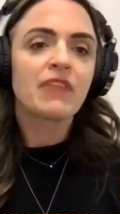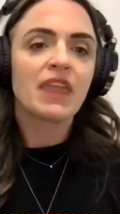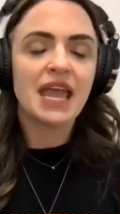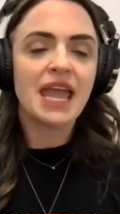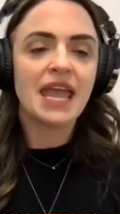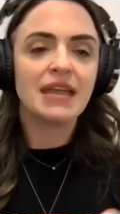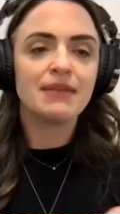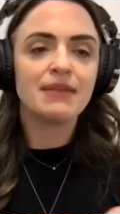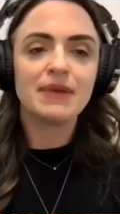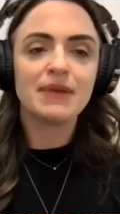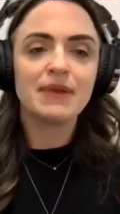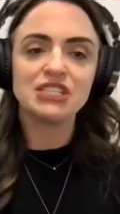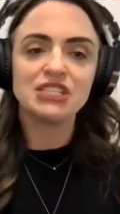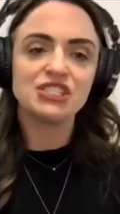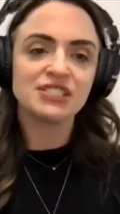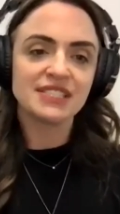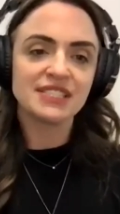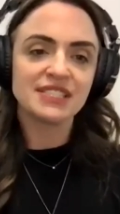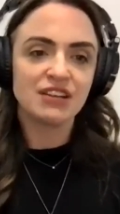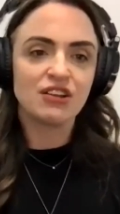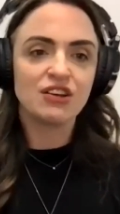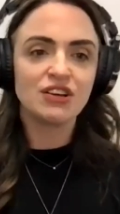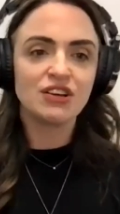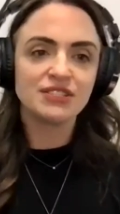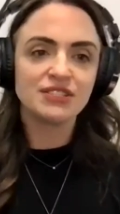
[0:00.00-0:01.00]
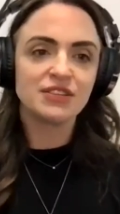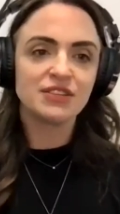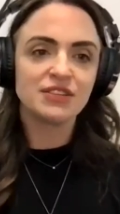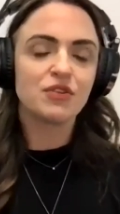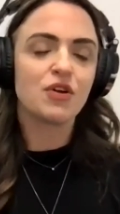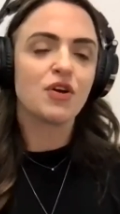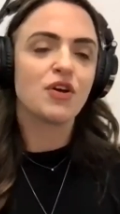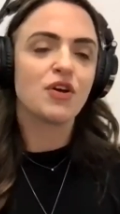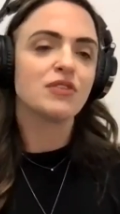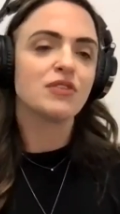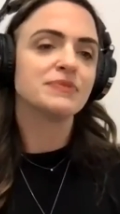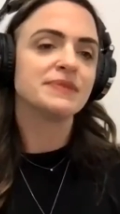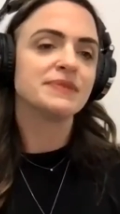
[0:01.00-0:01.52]
And patients can also go
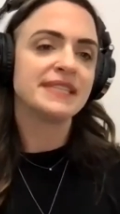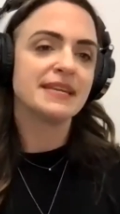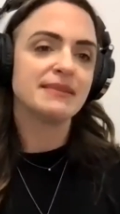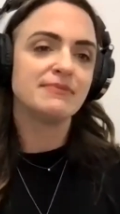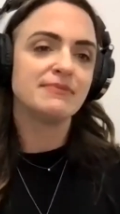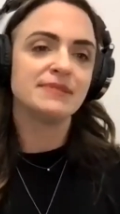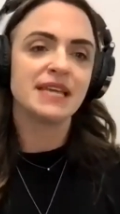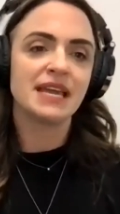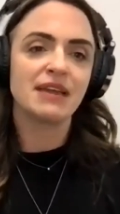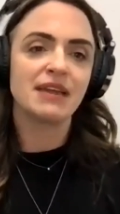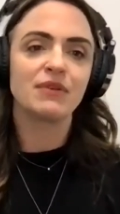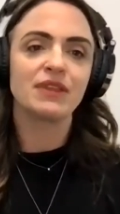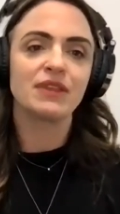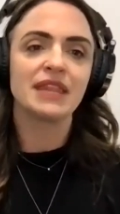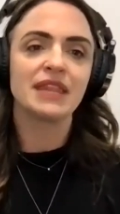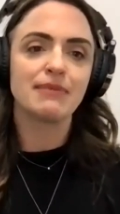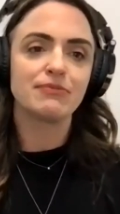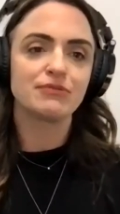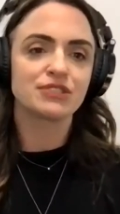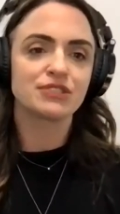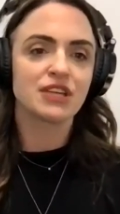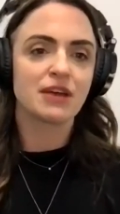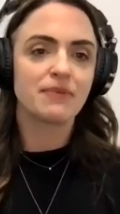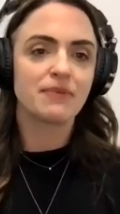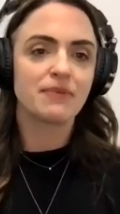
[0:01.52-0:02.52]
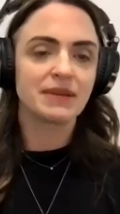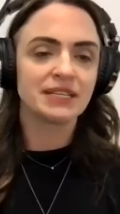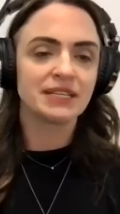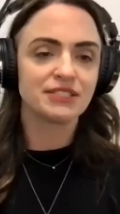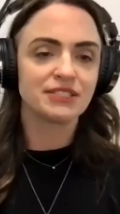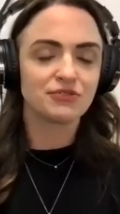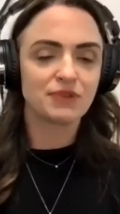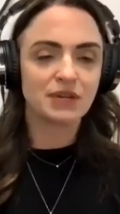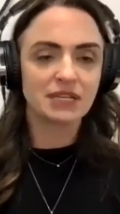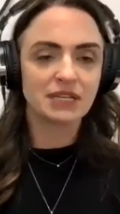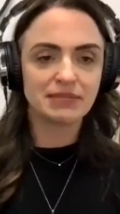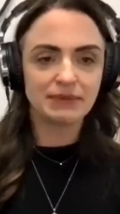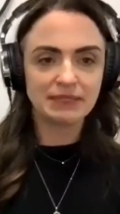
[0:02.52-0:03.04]
home same day with laparoscopic
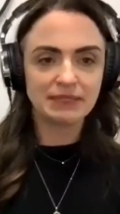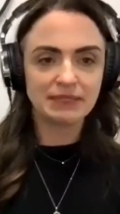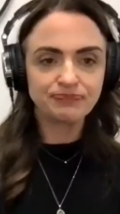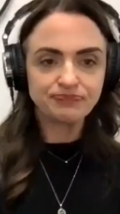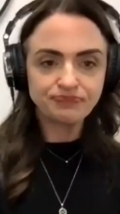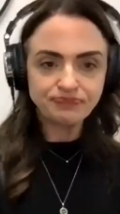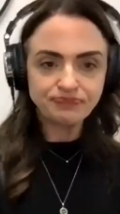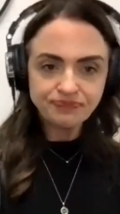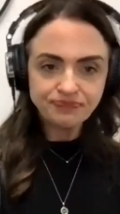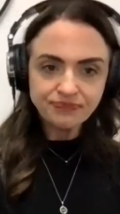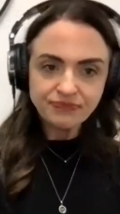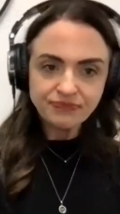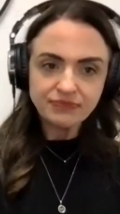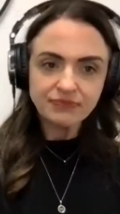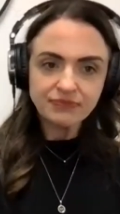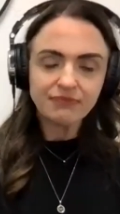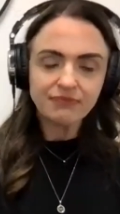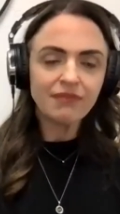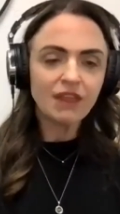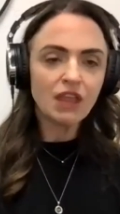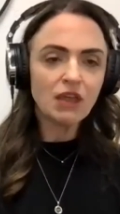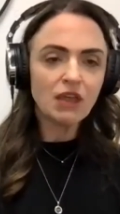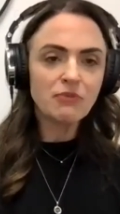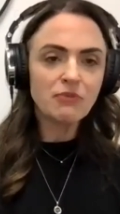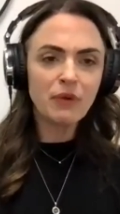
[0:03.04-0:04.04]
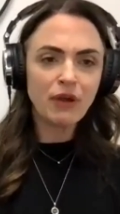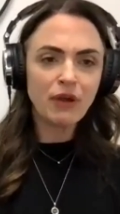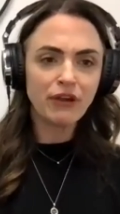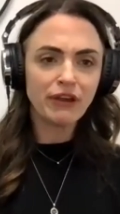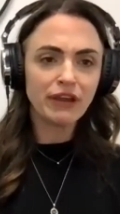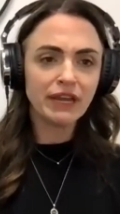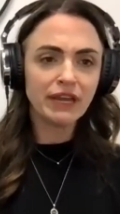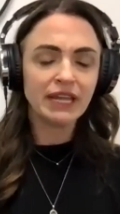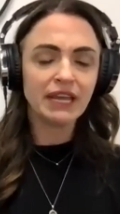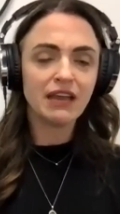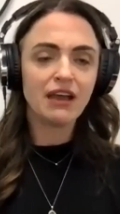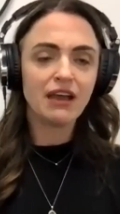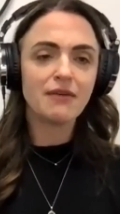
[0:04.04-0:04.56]
hysterectomy, barring
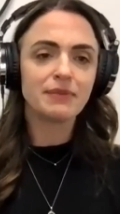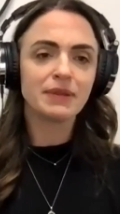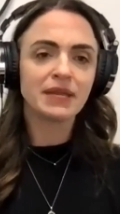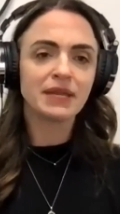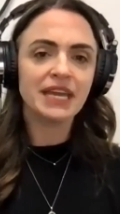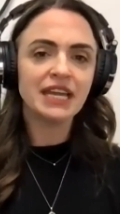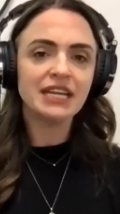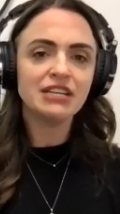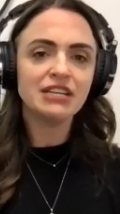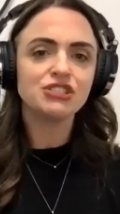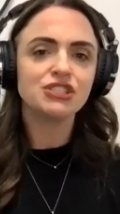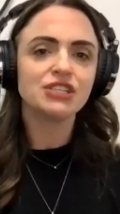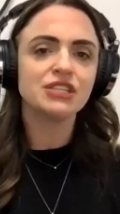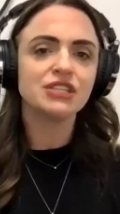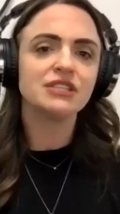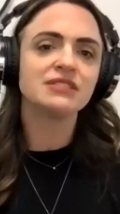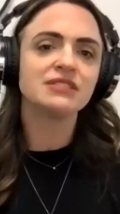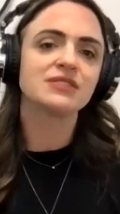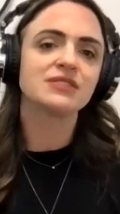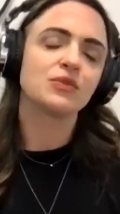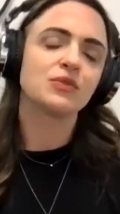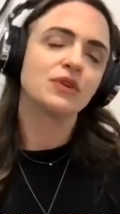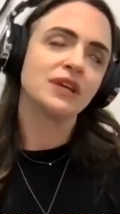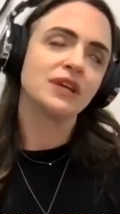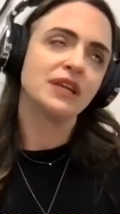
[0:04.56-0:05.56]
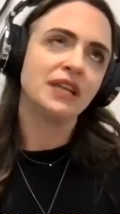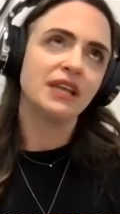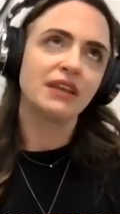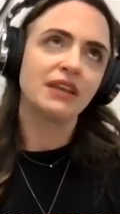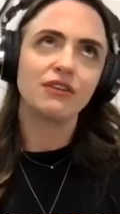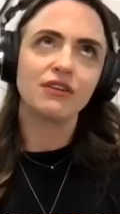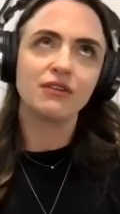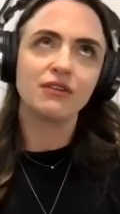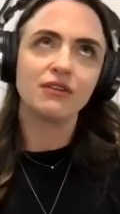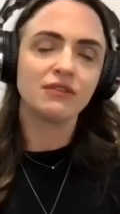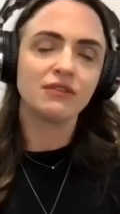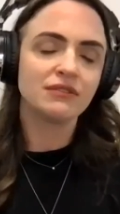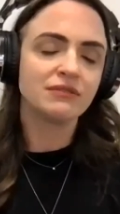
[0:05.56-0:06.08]
any complications or any
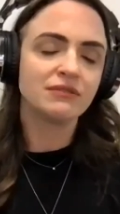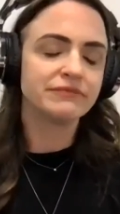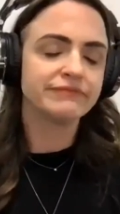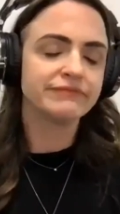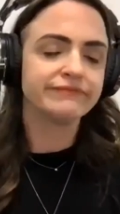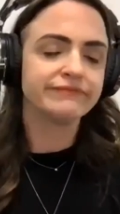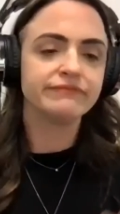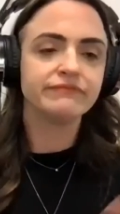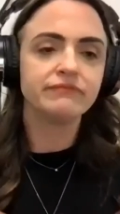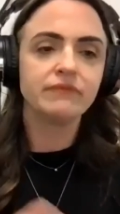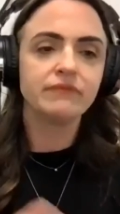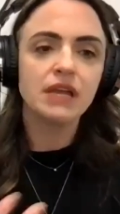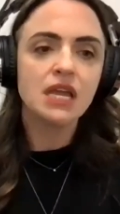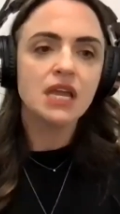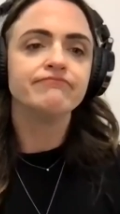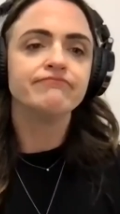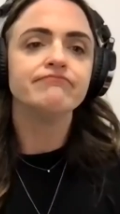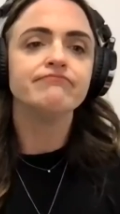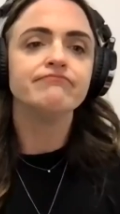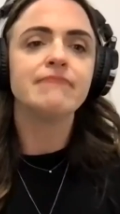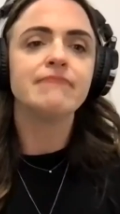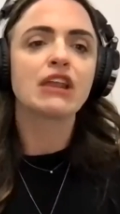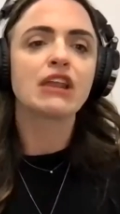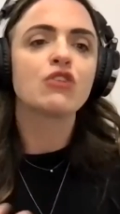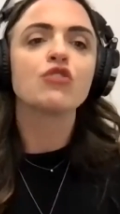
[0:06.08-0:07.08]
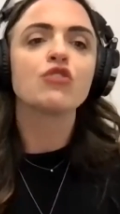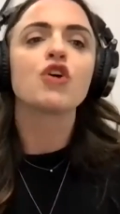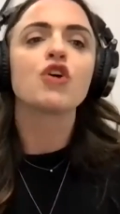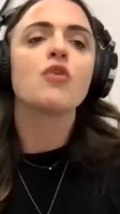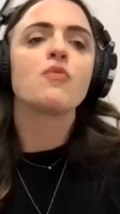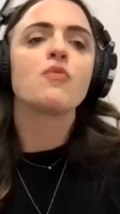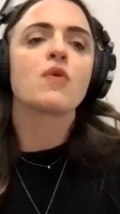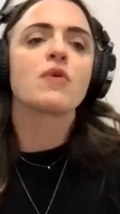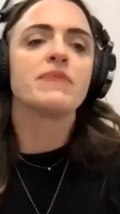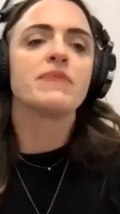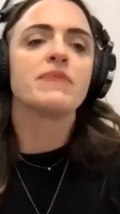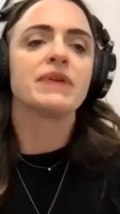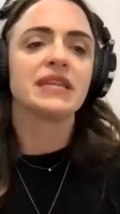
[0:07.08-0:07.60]
other medical
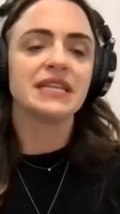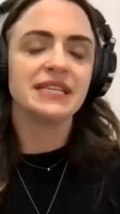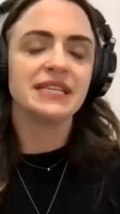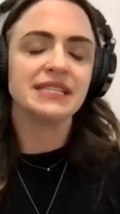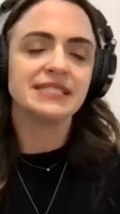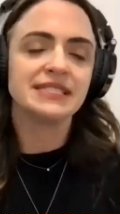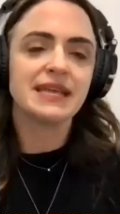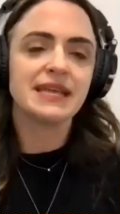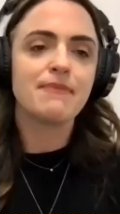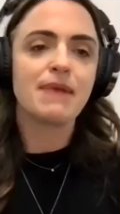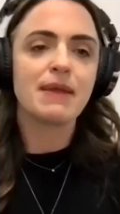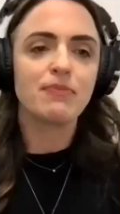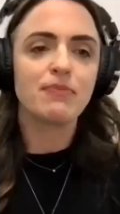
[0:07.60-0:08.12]
comorbidities that may